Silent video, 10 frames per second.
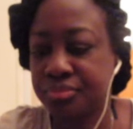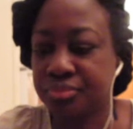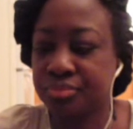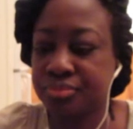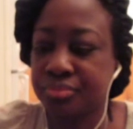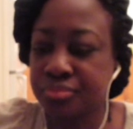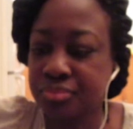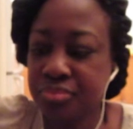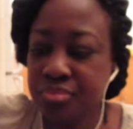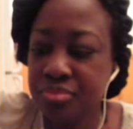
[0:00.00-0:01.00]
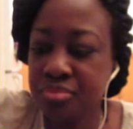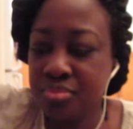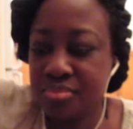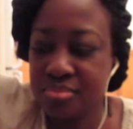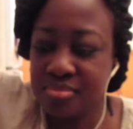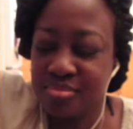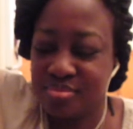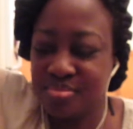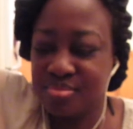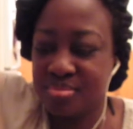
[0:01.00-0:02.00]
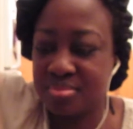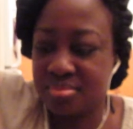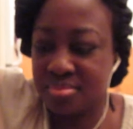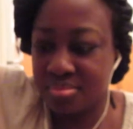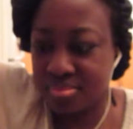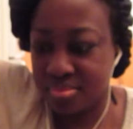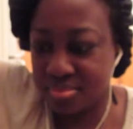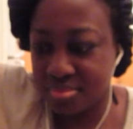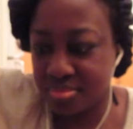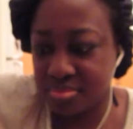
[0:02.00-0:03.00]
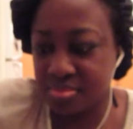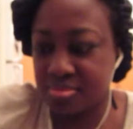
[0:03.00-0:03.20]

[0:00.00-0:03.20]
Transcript: Nothing is said.